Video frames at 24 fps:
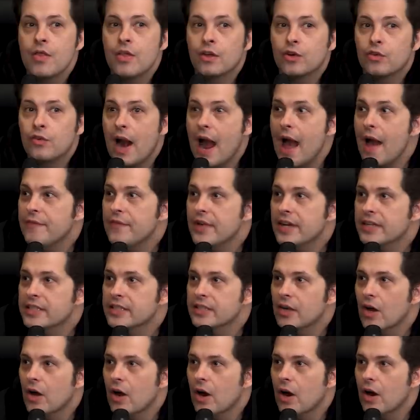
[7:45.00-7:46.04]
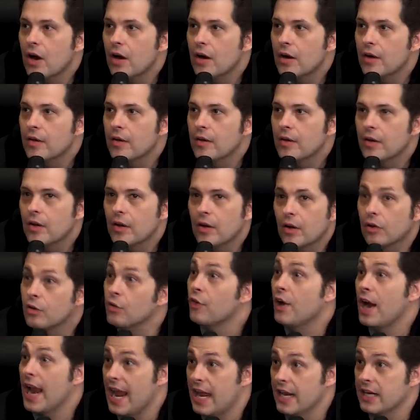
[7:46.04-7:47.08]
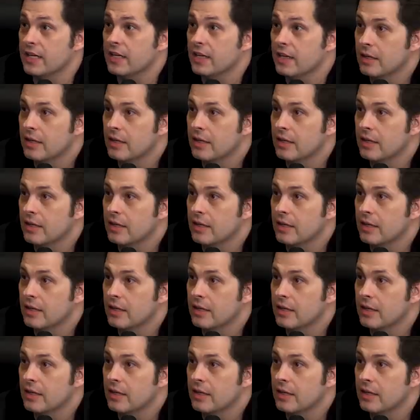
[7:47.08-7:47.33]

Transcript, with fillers: The graphics are great.